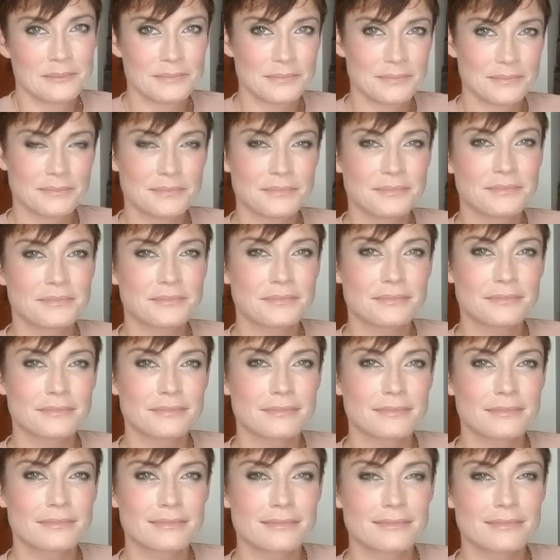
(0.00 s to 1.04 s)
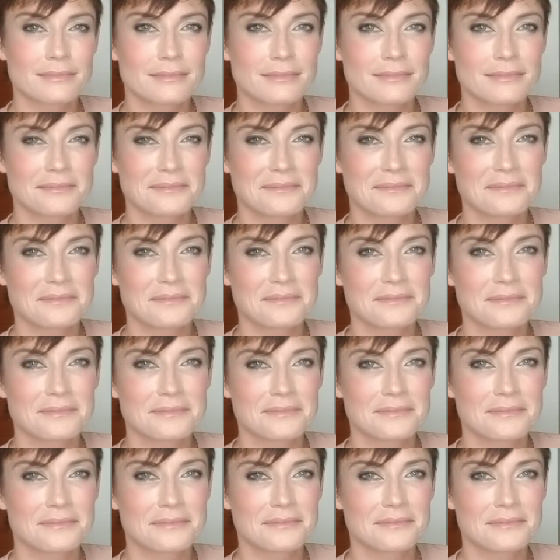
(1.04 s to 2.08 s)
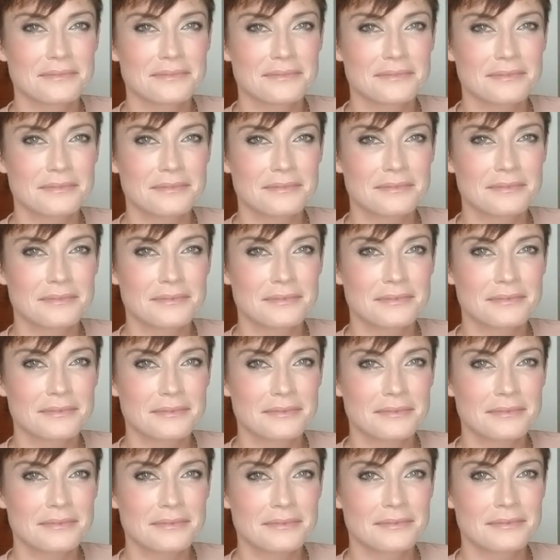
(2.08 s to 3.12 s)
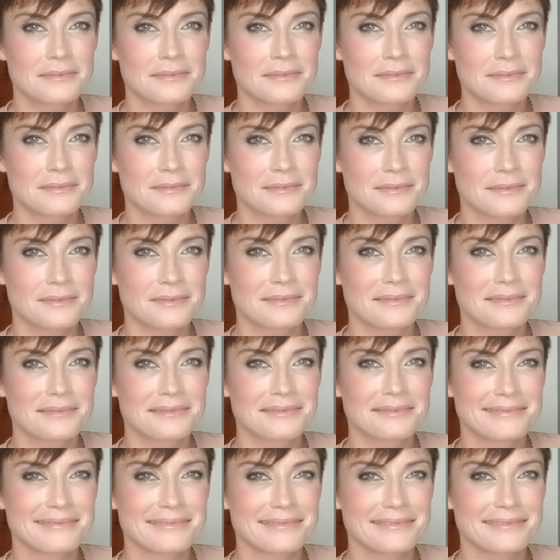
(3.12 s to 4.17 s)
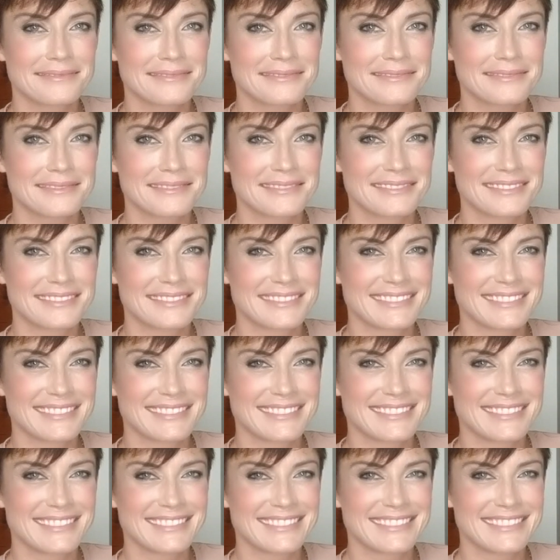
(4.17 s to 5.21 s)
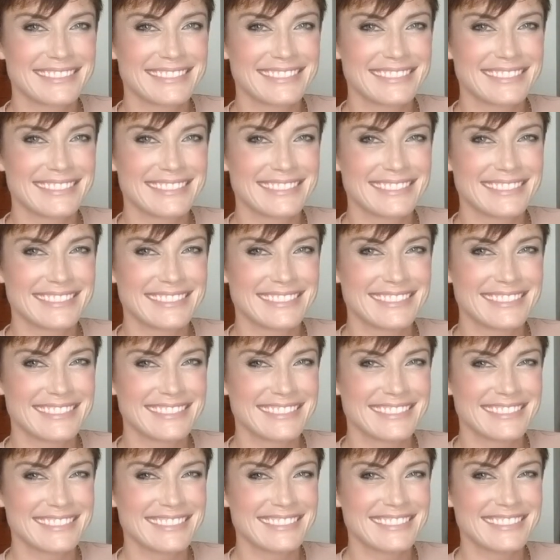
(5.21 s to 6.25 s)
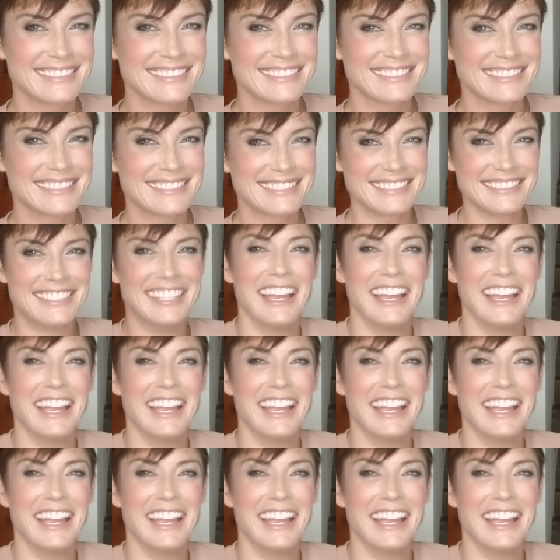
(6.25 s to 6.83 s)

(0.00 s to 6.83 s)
The person shown says nothing.